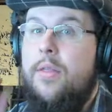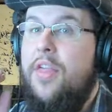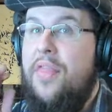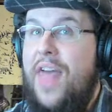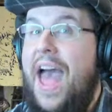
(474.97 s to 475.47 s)

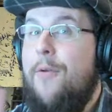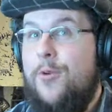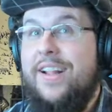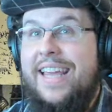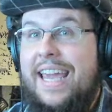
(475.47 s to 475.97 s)
that
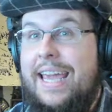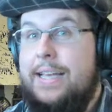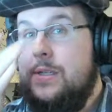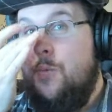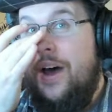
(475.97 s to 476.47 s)
really
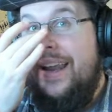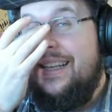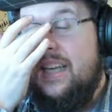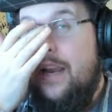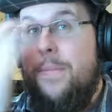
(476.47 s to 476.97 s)
is what
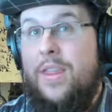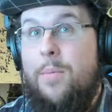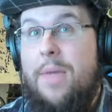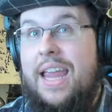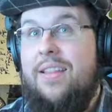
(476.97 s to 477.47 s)
is going to be
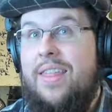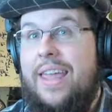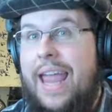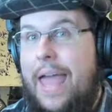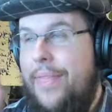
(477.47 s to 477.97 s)
the main
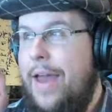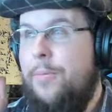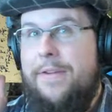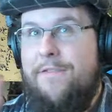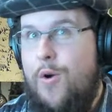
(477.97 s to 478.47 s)
thing, and
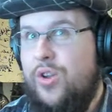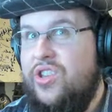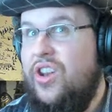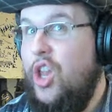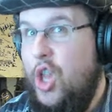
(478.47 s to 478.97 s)
that'll be
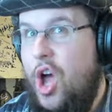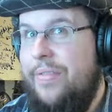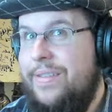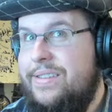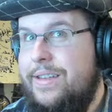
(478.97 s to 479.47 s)
focused on a
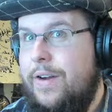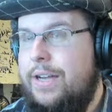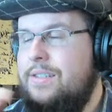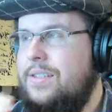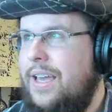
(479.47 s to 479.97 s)
lot in the
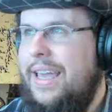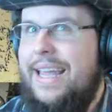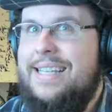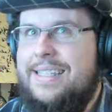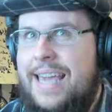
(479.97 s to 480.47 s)
series,
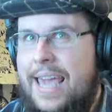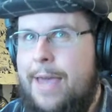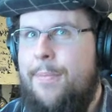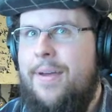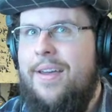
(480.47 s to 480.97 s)
is
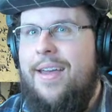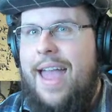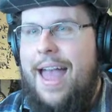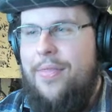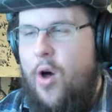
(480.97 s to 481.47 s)
him
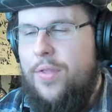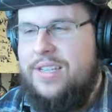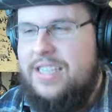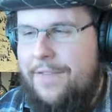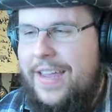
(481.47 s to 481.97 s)
and all the
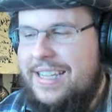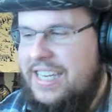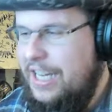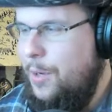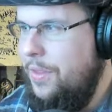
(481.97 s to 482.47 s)
stuff he has
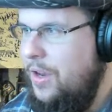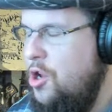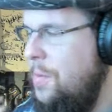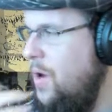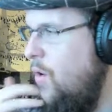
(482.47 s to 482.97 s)
to deal with in
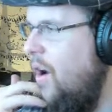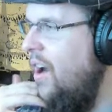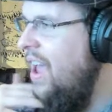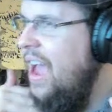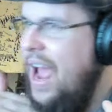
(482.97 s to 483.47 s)

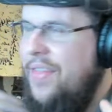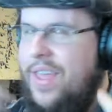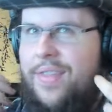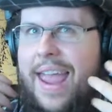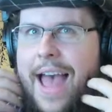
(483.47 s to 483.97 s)
Numenor, and
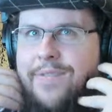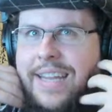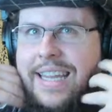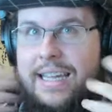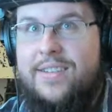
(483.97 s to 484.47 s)
then they have
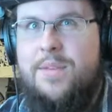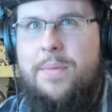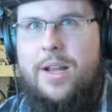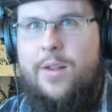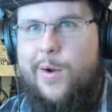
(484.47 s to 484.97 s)
to get to
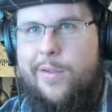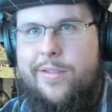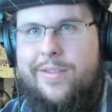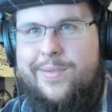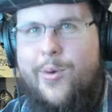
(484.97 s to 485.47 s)
Middle
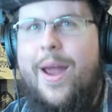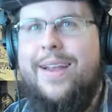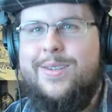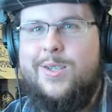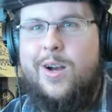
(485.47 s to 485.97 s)
Earth, to
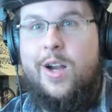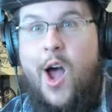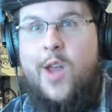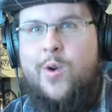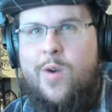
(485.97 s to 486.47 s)
start
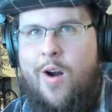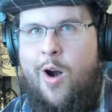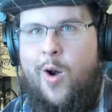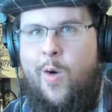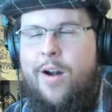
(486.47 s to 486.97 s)
Gondor and
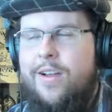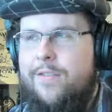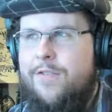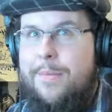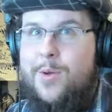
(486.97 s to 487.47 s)
Arnor
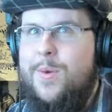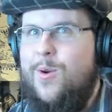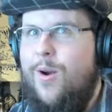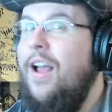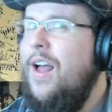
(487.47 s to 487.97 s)
from
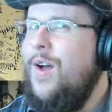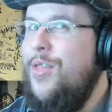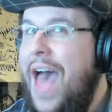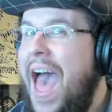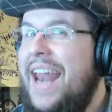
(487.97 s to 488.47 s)
Numenor.
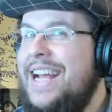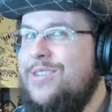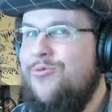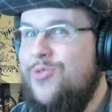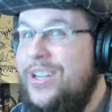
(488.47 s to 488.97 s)
That
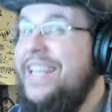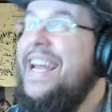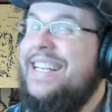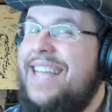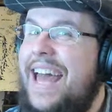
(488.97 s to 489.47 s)
is
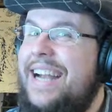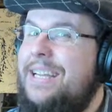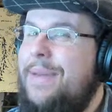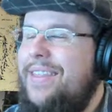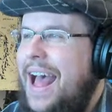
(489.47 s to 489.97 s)
really exciting
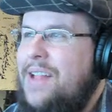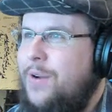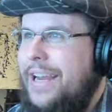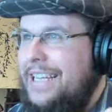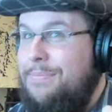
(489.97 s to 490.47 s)
to me.
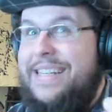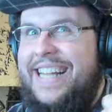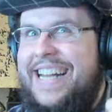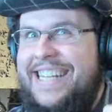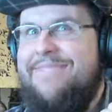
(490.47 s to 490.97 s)
That's what gets me
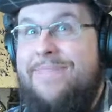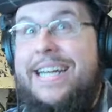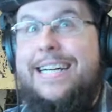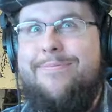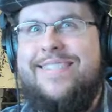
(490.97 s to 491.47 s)
like
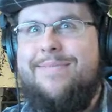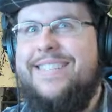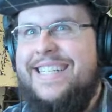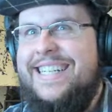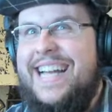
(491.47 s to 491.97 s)
pumped. I'm
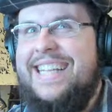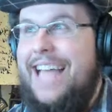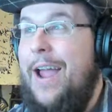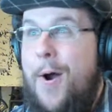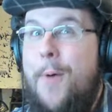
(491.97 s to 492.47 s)
like,
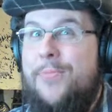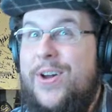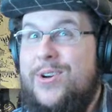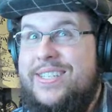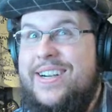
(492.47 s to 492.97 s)
yes, I hope
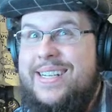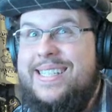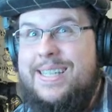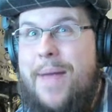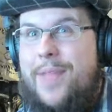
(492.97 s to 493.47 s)
the whole
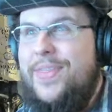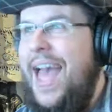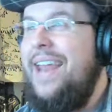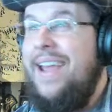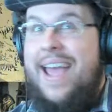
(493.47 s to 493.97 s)
series is about
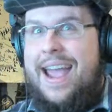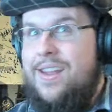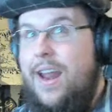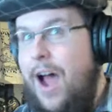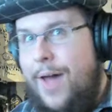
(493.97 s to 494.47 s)
that and
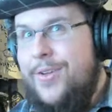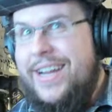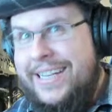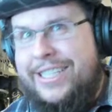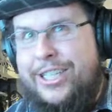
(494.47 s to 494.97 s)
not other
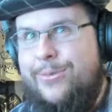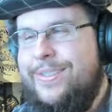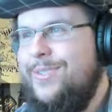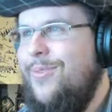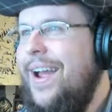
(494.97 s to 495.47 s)

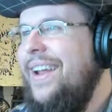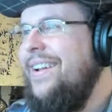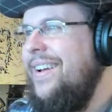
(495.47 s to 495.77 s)
issues, right?